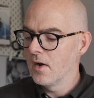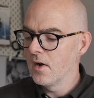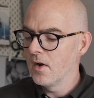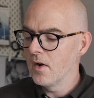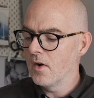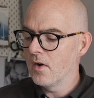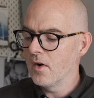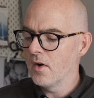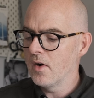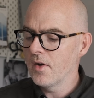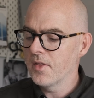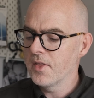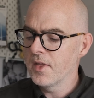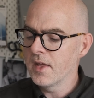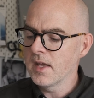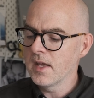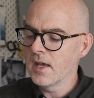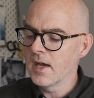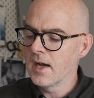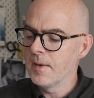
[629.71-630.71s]
Oh,
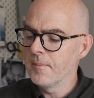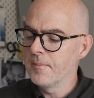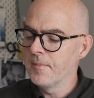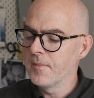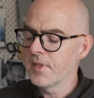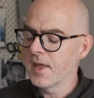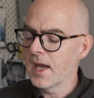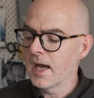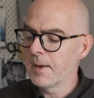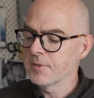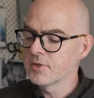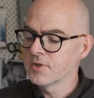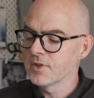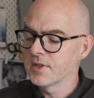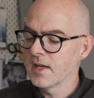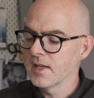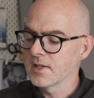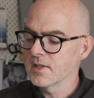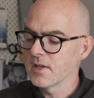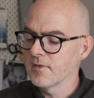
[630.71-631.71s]
the aperture
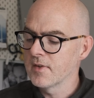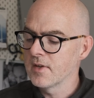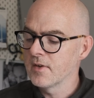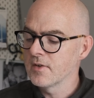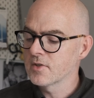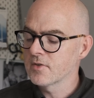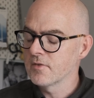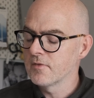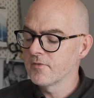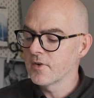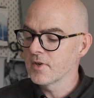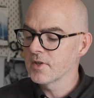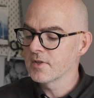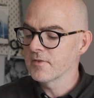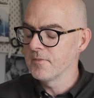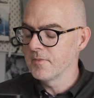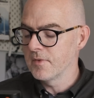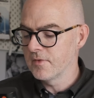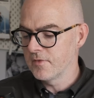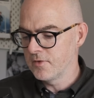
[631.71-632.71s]
dial is lovely. Oh, it's reversed
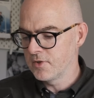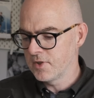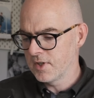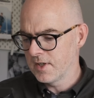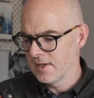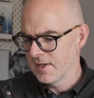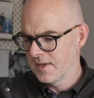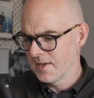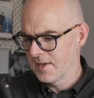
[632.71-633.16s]
from the Fuji.